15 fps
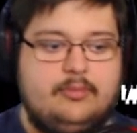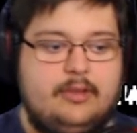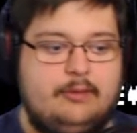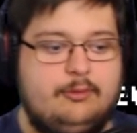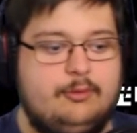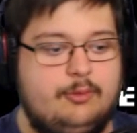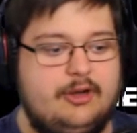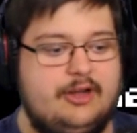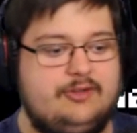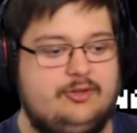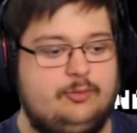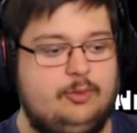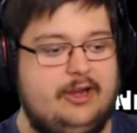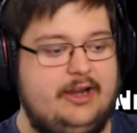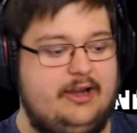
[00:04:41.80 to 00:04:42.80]
I wonder what I
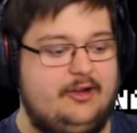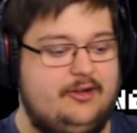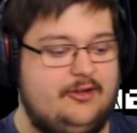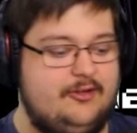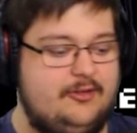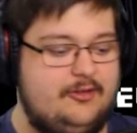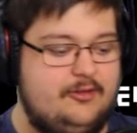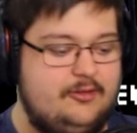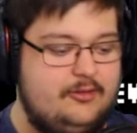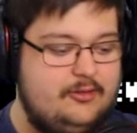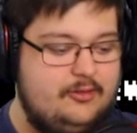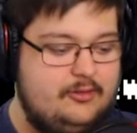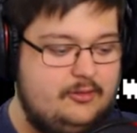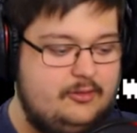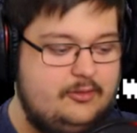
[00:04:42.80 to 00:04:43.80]
should wear.
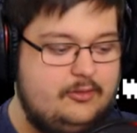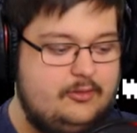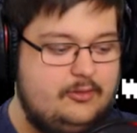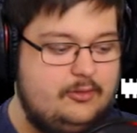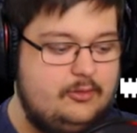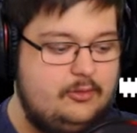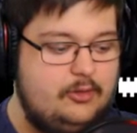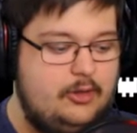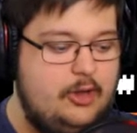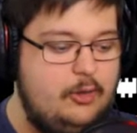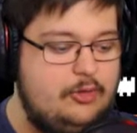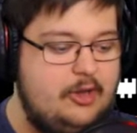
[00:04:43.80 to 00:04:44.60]
Oh